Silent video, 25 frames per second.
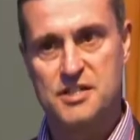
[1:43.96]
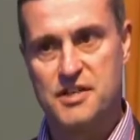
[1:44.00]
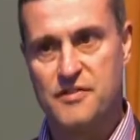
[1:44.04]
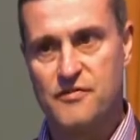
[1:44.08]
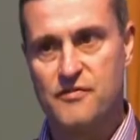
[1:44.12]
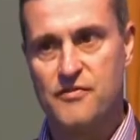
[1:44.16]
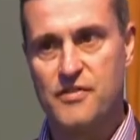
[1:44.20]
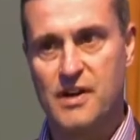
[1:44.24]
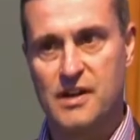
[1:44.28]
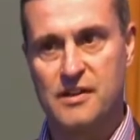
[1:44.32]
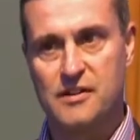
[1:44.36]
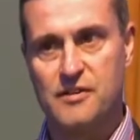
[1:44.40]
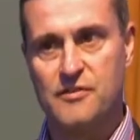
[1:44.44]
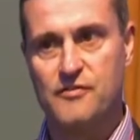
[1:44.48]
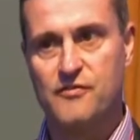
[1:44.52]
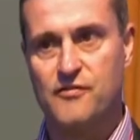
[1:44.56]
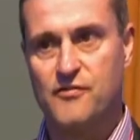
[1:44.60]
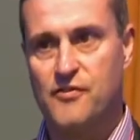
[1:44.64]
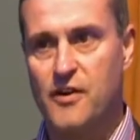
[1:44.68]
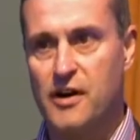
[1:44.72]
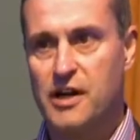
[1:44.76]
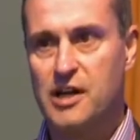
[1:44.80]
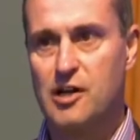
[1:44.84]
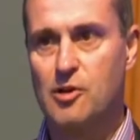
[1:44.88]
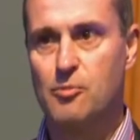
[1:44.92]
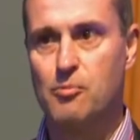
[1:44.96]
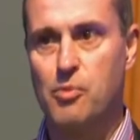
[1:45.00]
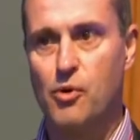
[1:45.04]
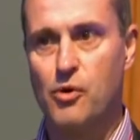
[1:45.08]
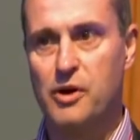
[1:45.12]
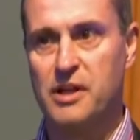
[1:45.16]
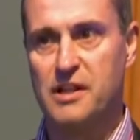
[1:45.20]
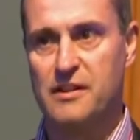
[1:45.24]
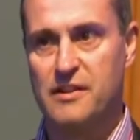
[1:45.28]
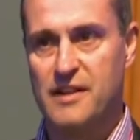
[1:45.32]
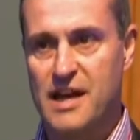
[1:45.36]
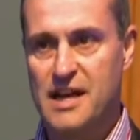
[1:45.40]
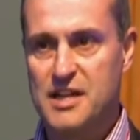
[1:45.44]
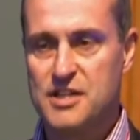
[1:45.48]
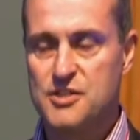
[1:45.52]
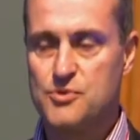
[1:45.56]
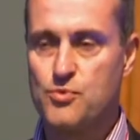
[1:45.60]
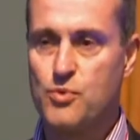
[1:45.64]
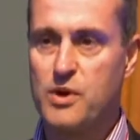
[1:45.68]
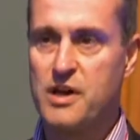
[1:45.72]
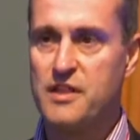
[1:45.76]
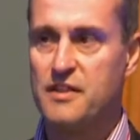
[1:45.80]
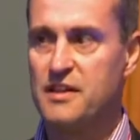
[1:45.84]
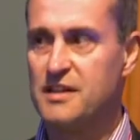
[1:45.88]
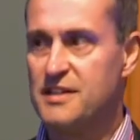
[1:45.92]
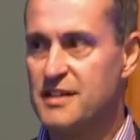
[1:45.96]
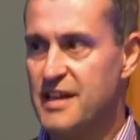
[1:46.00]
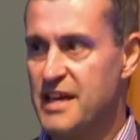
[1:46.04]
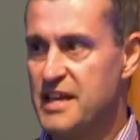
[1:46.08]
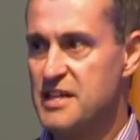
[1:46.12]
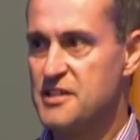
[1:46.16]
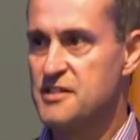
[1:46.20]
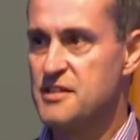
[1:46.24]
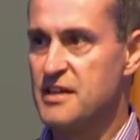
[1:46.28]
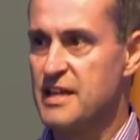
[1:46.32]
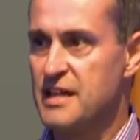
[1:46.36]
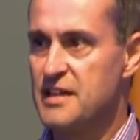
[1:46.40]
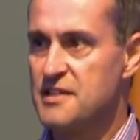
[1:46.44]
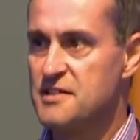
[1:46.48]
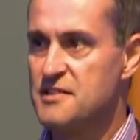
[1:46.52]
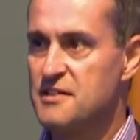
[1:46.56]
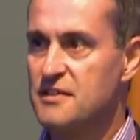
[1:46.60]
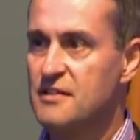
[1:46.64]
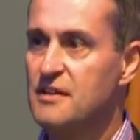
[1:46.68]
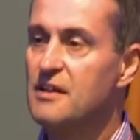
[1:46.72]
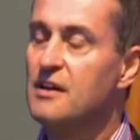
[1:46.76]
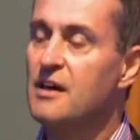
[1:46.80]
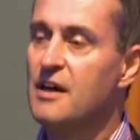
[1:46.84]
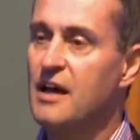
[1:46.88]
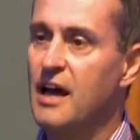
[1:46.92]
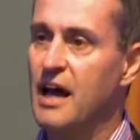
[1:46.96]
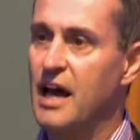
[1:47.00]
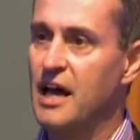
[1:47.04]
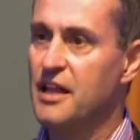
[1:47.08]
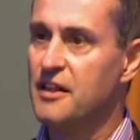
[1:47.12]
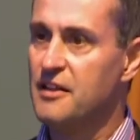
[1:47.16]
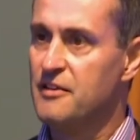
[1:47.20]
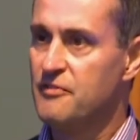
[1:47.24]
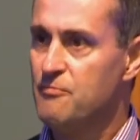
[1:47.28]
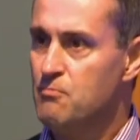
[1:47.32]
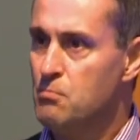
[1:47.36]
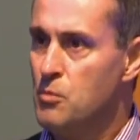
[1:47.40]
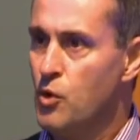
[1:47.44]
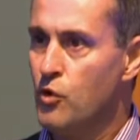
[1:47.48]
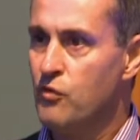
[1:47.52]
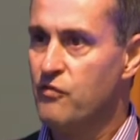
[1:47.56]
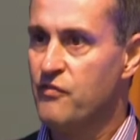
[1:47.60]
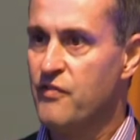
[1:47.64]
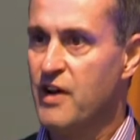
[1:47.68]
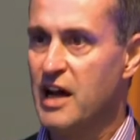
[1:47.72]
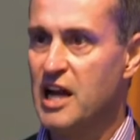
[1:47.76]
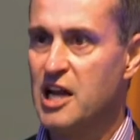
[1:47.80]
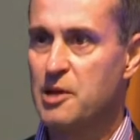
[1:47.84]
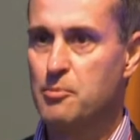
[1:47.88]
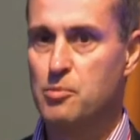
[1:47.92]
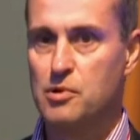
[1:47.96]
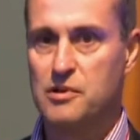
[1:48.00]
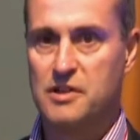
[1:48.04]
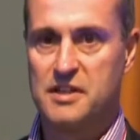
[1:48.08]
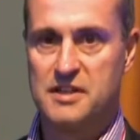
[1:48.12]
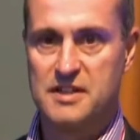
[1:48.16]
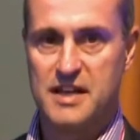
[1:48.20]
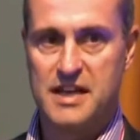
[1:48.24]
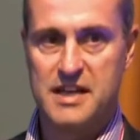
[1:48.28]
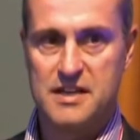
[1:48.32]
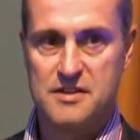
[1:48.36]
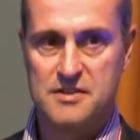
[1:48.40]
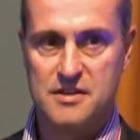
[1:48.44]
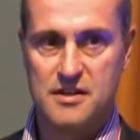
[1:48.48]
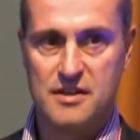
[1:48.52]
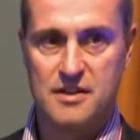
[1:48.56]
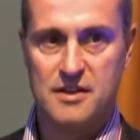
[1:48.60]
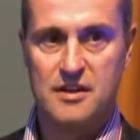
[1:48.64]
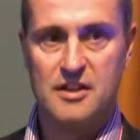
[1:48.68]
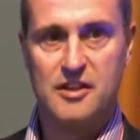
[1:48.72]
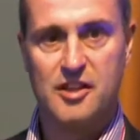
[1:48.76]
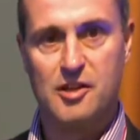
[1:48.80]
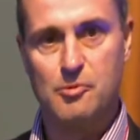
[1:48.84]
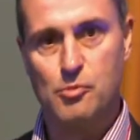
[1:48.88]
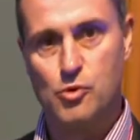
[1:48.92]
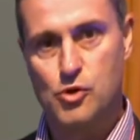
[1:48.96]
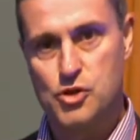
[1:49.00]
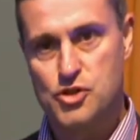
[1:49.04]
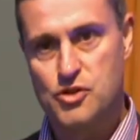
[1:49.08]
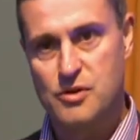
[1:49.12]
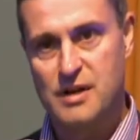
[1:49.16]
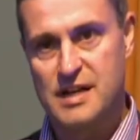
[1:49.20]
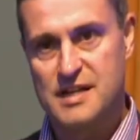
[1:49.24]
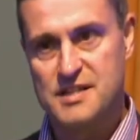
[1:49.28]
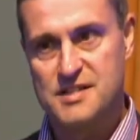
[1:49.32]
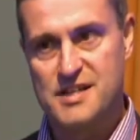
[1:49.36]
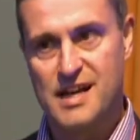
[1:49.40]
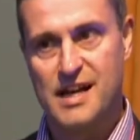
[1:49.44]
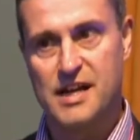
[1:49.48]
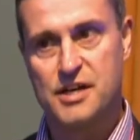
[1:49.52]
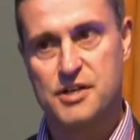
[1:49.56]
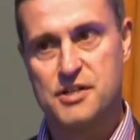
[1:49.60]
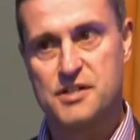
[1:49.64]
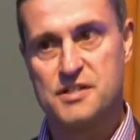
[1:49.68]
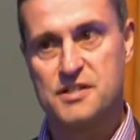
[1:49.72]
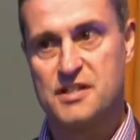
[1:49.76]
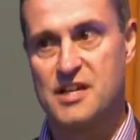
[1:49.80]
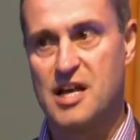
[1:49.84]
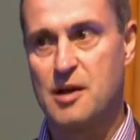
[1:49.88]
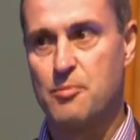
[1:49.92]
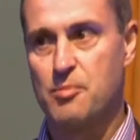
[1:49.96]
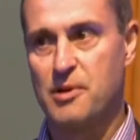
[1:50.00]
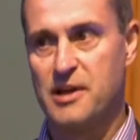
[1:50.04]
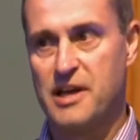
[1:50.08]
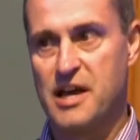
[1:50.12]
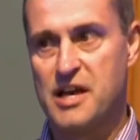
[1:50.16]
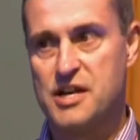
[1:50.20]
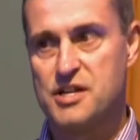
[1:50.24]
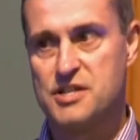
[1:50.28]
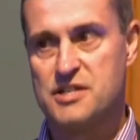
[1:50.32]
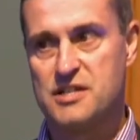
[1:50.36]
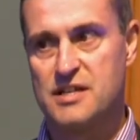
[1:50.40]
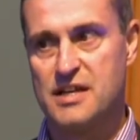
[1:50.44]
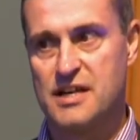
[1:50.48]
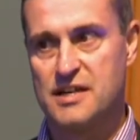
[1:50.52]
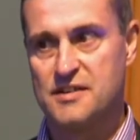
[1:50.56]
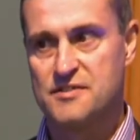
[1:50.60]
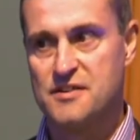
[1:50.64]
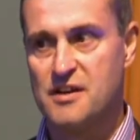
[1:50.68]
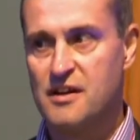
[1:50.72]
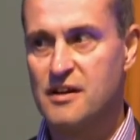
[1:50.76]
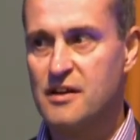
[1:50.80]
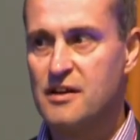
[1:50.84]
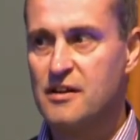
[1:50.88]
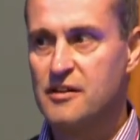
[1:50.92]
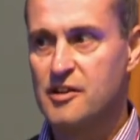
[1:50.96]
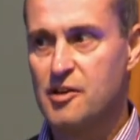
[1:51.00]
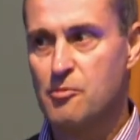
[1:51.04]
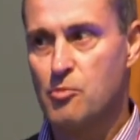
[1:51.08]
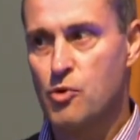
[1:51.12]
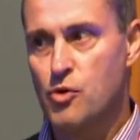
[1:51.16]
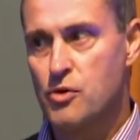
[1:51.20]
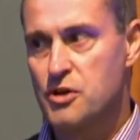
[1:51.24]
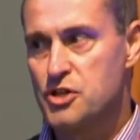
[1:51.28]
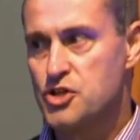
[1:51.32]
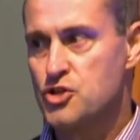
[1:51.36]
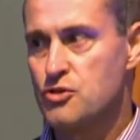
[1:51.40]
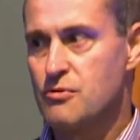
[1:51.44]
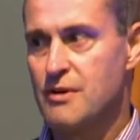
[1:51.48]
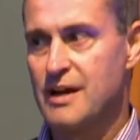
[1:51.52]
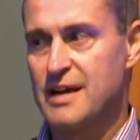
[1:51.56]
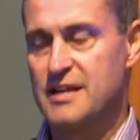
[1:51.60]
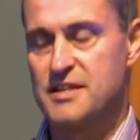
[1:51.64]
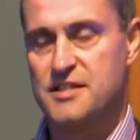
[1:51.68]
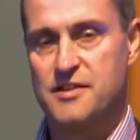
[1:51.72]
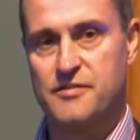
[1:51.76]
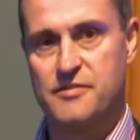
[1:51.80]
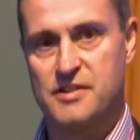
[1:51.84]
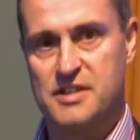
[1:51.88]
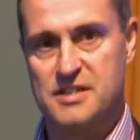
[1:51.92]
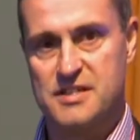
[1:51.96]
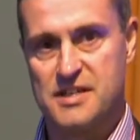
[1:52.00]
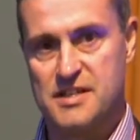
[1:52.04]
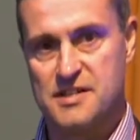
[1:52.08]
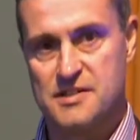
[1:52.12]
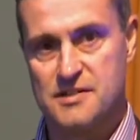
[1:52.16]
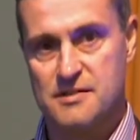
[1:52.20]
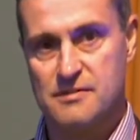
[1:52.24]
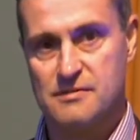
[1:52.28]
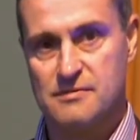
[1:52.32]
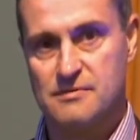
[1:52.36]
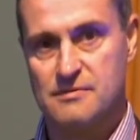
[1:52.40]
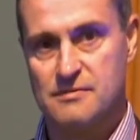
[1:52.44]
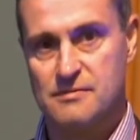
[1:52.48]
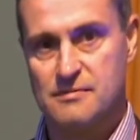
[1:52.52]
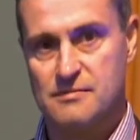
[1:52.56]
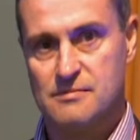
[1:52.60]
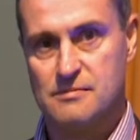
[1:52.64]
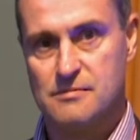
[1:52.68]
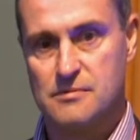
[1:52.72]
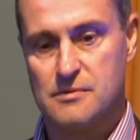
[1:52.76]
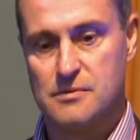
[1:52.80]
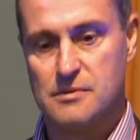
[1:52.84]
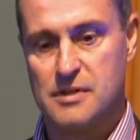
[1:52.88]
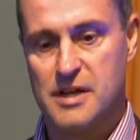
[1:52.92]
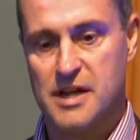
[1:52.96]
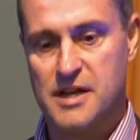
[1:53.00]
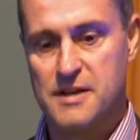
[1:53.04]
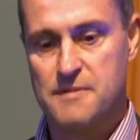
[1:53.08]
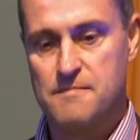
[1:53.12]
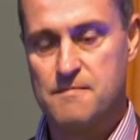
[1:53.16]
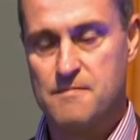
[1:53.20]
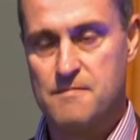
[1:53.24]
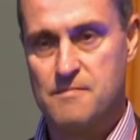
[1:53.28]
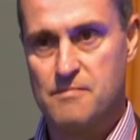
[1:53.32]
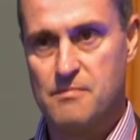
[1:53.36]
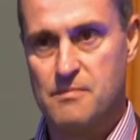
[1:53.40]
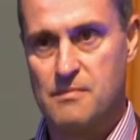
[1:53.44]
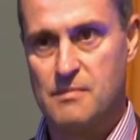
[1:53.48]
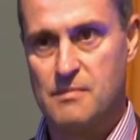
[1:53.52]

actually, in fact, the final point. That is where the data is, and the more valuable the data, the more transactions an application has, the more attractive it is, okay?